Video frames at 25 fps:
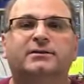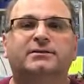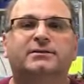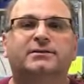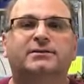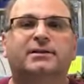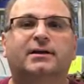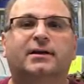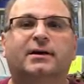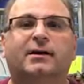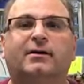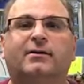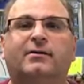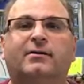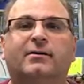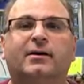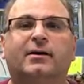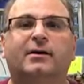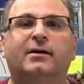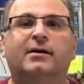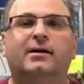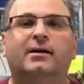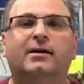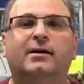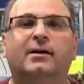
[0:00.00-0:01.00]
So
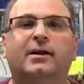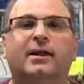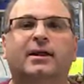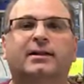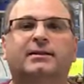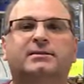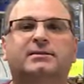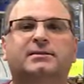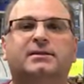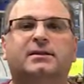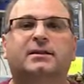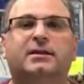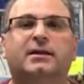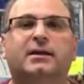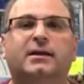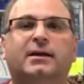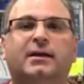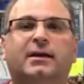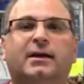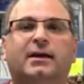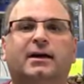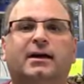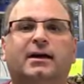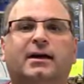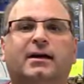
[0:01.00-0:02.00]
it's
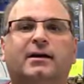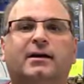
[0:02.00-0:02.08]
the